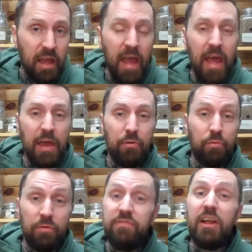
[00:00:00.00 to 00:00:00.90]
and
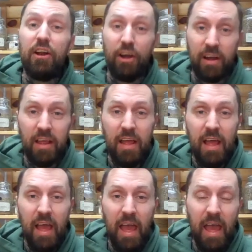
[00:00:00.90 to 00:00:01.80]
revered.
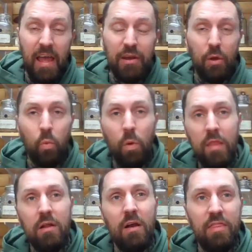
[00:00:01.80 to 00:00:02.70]
And
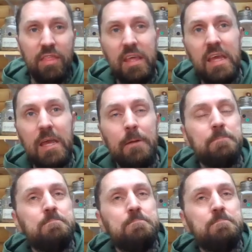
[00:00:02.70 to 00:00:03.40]
whether the